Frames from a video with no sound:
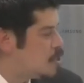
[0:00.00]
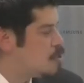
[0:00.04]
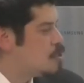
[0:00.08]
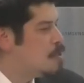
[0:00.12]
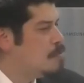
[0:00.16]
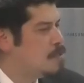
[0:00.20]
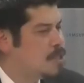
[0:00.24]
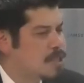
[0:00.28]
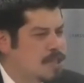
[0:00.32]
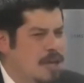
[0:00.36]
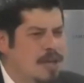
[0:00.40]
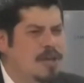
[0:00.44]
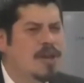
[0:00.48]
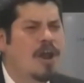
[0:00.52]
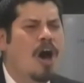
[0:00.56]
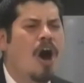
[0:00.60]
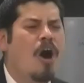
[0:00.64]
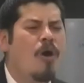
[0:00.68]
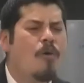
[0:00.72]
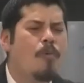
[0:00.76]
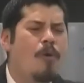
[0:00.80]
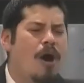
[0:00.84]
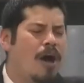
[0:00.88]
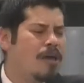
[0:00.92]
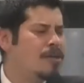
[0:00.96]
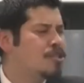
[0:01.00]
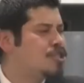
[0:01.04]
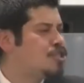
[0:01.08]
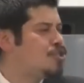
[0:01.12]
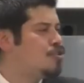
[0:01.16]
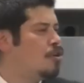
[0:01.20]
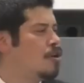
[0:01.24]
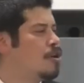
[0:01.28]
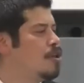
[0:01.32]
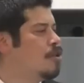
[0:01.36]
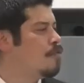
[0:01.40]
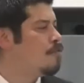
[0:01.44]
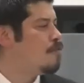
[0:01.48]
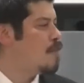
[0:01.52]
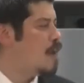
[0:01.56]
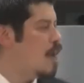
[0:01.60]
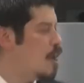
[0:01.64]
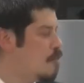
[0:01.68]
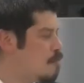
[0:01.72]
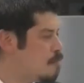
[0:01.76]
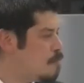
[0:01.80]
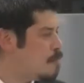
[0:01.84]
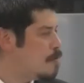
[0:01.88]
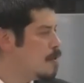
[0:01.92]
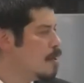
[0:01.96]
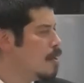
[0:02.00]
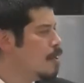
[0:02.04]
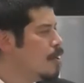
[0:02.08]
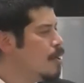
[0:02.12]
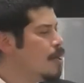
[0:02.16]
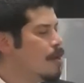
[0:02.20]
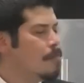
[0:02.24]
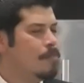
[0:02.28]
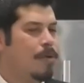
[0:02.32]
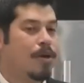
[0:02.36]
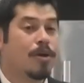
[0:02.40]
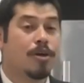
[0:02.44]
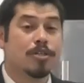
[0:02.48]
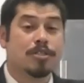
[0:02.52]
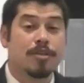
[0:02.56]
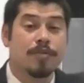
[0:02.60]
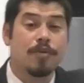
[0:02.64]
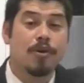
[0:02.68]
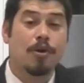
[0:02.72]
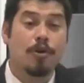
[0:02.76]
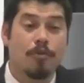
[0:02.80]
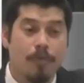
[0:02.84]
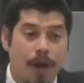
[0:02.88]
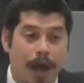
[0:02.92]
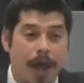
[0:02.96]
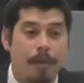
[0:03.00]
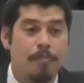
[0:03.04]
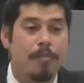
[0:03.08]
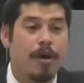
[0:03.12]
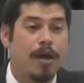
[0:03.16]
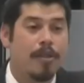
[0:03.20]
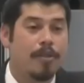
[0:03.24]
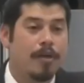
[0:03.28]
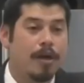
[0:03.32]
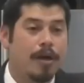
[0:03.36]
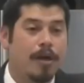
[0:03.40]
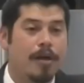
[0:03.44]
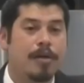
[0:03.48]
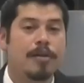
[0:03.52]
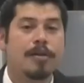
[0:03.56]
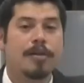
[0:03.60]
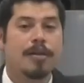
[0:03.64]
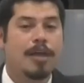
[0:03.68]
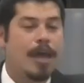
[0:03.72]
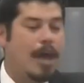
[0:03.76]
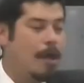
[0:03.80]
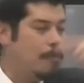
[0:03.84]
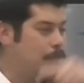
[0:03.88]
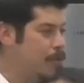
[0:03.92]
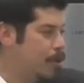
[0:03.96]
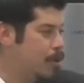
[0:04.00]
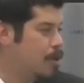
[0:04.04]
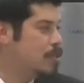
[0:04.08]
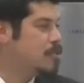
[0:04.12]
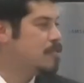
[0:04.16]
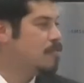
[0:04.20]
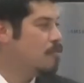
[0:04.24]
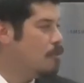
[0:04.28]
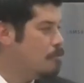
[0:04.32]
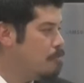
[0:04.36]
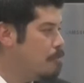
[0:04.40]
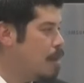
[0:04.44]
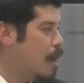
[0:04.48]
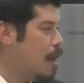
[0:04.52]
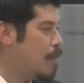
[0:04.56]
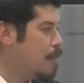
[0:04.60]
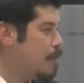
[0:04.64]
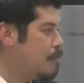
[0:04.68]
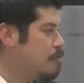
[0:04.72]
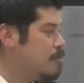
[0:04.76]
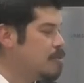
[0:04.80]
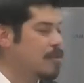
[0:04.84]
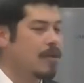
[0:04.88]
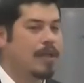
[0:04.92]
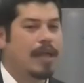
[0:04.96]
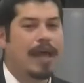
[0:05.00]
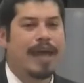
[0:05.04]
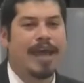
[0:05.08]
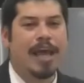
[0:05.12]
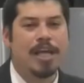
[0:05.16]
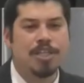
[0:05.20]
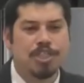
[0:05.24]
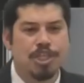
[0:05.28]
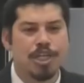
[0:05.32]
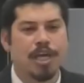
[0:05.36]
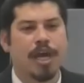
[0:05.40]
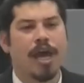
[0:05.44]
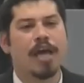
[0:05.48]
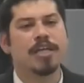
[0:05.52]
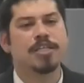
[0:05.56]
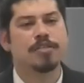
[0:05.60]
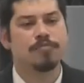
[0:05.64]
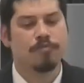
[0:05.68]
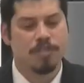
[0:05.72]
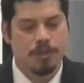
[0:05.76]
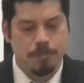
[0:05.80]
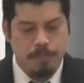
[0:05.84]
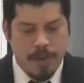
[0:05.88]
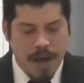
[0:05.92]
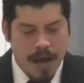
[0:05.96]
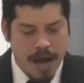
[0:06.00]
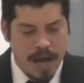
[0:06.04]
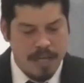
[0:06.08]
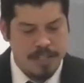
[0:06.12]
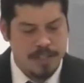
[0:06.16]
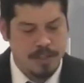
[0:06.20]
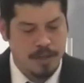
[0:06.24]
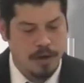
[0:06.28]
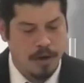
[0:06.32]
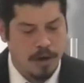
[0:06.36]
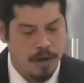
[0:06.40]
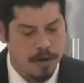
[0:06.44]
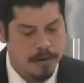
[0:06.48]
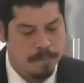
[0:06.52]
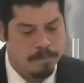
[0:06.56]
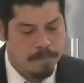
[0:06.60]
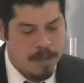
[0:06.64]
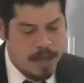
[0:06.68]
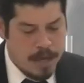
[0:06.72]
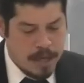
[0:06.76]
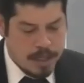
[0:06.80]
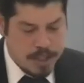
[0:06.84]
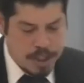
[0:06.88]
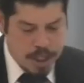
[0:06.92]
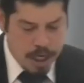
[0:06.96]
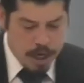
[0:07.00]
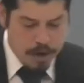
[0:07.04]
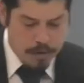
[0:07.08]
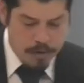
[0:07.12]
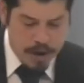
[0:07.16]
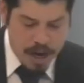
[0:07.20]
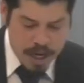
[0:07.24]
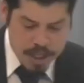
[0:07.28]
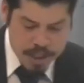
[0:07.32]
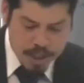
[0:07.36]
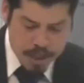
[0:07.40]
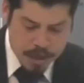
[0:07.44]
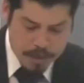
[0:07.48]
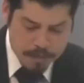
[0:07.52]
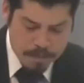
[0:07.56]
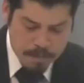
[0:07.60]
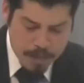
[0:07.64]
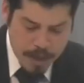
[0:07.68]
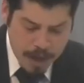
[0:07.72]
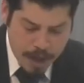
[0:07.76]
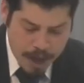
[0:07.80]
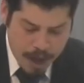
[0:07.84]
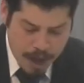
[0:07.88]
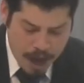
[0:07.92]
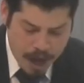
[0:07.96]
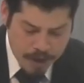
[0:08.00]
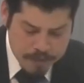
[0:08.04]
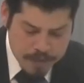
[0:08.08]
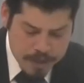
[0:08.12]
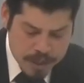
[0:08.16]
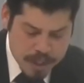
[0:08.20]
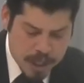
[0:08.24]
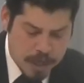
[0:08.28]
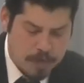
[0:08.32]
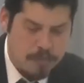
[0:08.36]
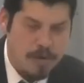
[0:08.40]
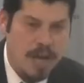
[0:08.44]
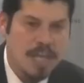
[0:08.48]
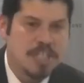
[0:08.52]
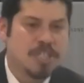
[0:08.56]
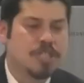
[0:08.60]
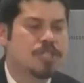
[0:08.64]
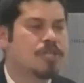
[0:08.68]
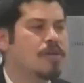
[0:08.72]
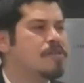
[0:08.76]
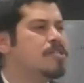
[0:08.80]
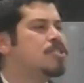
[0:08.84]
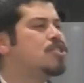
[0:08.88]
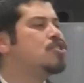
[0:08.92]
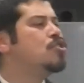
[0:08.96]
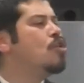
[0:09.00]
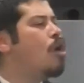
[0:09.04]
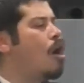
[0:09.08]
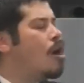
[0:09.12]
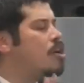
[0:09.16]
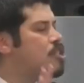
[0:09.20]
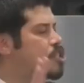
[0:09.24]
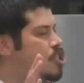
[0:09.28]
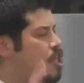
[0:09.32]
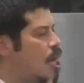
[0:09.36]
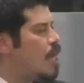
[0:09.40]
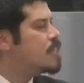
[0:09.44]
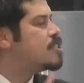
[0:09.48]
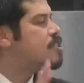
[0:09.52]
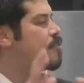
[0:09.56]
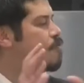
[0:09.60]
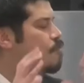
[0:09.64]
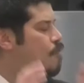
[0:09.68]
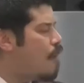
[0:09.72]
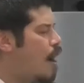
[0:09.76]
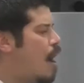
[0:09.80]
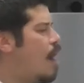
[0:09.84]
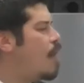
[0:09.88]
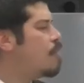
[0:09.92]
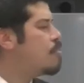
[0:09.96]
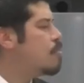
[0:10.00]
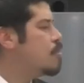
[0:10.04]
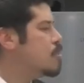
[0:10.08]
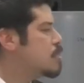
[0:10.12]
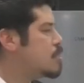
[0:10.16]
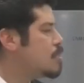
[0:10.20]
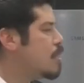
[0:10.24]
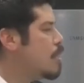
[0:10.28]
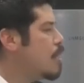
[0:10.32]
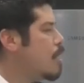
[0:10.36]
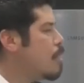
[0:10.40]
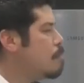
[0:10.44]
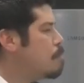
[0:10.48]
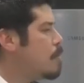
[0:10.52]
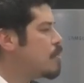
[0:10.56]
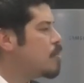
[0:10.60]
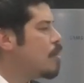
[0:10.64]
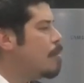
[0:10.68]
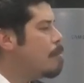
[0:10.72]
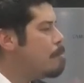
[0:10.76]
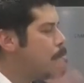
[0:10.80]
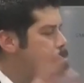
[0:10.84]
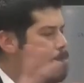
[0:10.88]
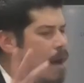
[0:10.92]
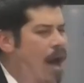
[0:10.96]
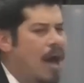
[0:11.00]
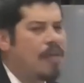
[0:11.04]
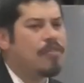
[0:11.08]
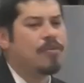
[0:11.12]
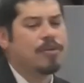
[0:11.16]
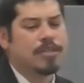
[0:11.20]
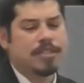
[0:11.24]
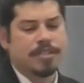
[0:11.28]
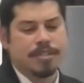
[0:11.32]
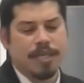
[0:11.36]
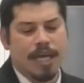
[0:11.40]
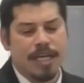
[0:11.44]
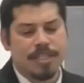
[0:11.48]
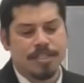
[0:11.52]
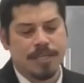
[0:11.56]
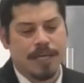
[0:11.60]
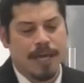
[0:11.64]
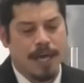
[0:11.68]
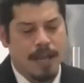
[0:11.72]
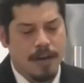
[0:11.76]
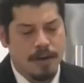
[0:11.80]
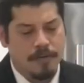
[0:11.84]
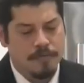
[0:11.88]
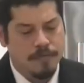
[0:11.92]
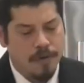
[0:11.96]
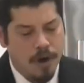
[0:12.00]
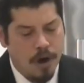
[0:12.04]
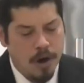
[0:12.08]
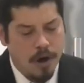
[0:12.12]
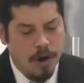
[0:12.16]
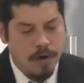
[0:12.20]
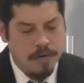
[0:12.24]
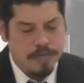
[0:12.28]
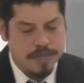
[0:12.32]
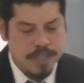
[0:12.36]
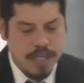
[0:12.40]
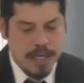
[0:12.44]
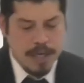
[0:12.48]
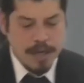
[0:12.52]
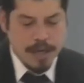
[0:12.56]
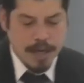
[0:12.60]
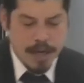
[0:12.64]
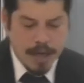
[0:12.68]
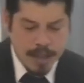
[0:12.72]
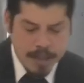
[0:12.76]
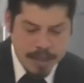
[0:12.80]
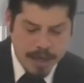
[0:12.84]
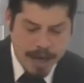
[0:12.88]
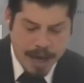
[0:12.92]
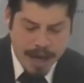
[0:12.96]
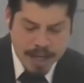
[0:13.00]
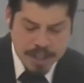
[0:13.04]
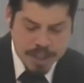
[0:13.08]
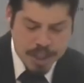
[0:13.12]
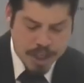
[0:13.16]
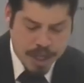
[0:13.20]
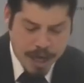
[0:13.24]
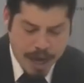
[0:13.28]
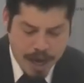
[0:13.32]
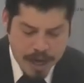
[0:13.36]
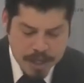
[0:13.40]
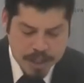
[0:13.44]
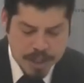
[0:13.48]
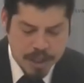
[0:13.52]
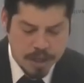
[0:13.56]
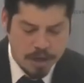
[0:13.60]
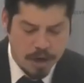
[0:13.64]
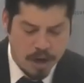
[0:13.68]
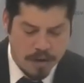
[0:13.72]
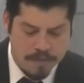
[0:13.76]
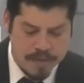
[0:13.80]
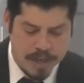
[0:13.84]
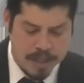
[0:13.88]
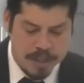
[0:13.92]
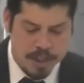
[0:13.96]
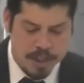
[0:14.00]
scriptures. I know why you're strong in the faith. Because of your grandmother and because of your mother. That education was passed on generation after generation. So it's not just the fathers, but the mothers need to get involved in the education of their